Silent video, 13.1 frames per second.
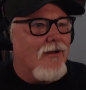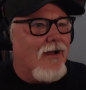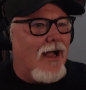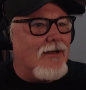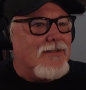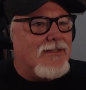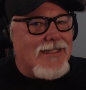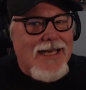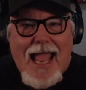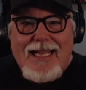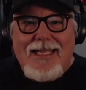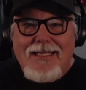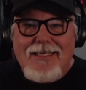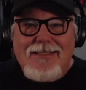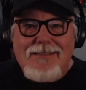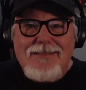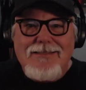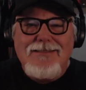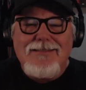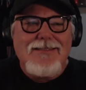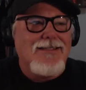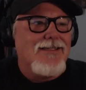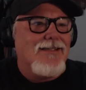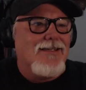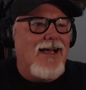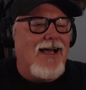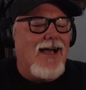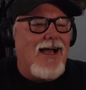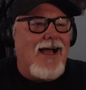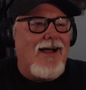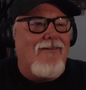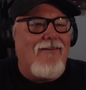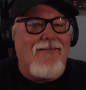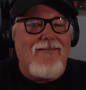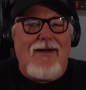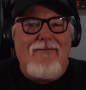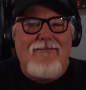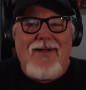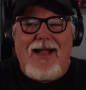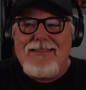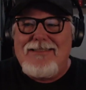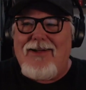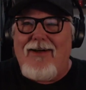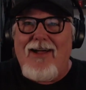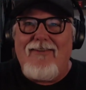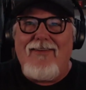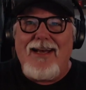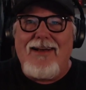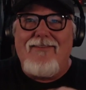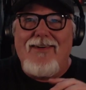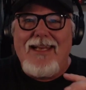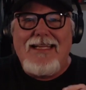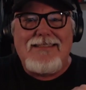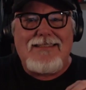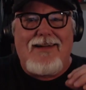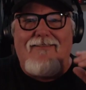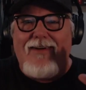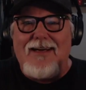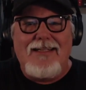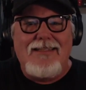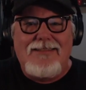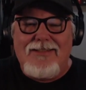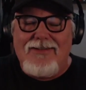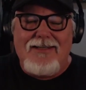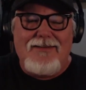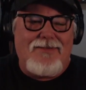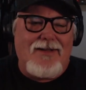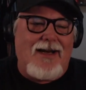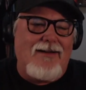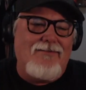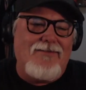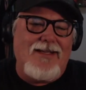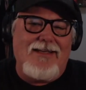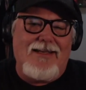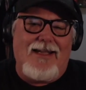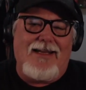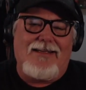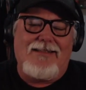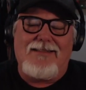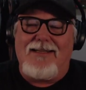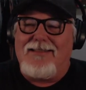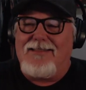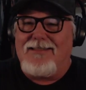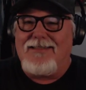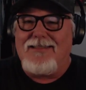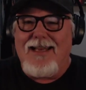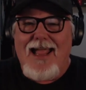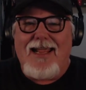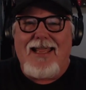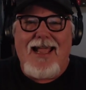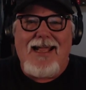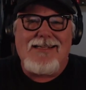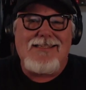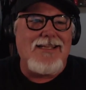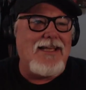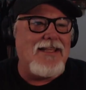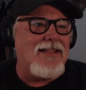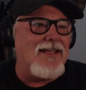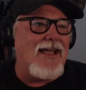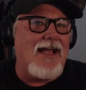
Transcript: I'm slacking. Uh, I, I, I saw it when it released. I wanted to do it, but I've been like such a slack ass lately.